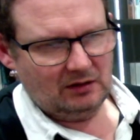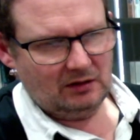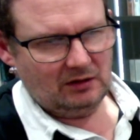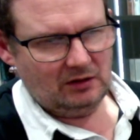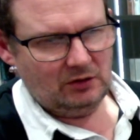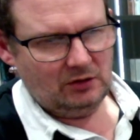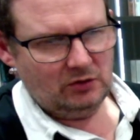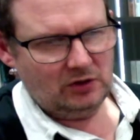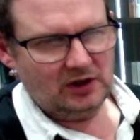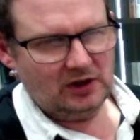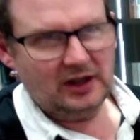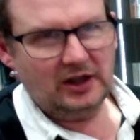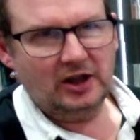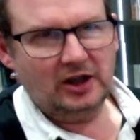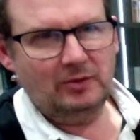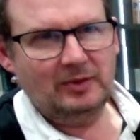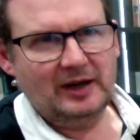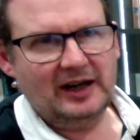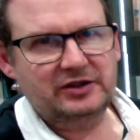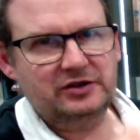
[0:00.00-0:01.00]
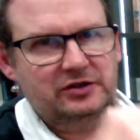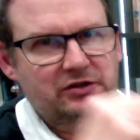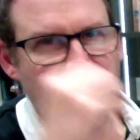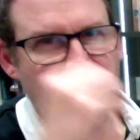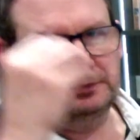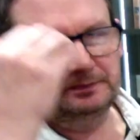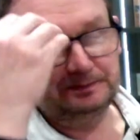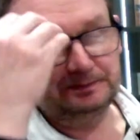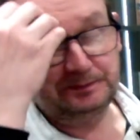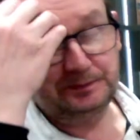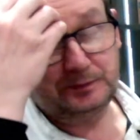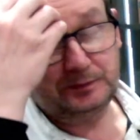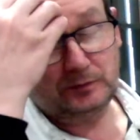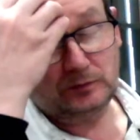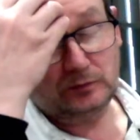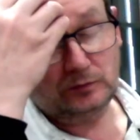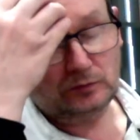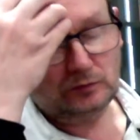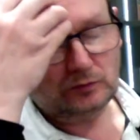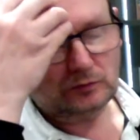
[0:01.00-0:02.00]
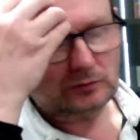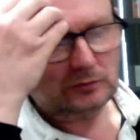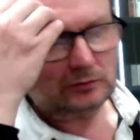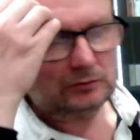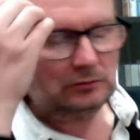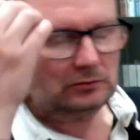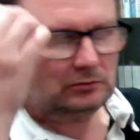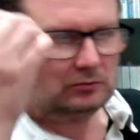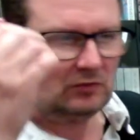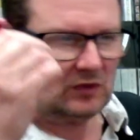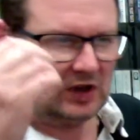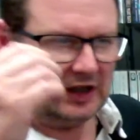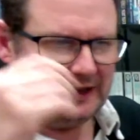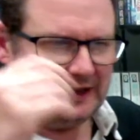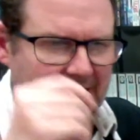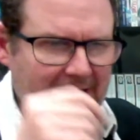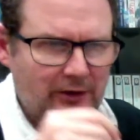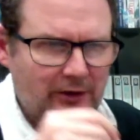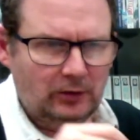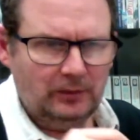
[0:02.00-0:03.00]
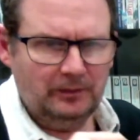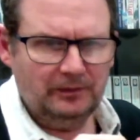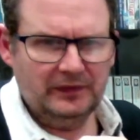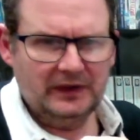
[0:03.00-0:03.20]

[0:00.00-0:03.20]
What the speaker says: using GitHub Actions. Now,